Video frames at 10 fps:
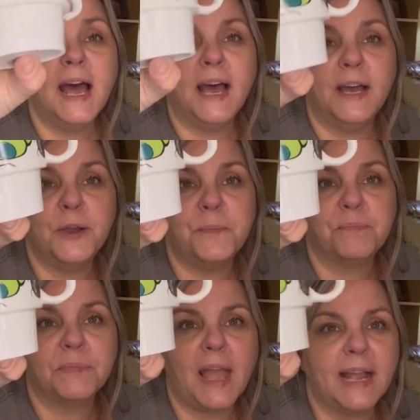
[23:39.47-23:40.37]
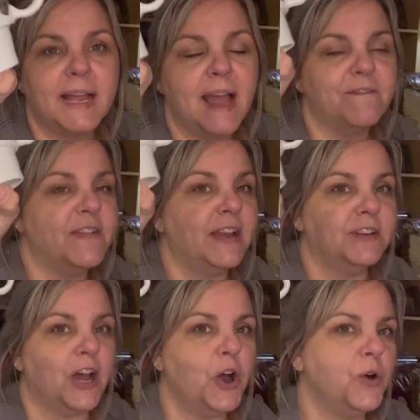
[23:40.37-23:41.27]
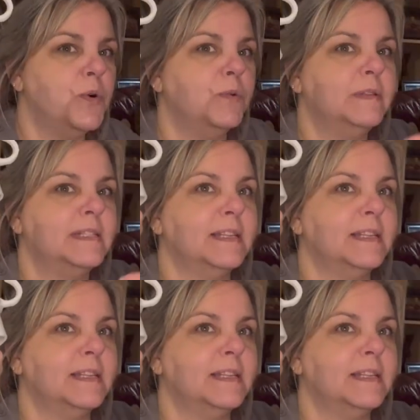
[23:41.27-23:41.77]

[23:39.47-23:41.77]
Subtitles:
I found a whole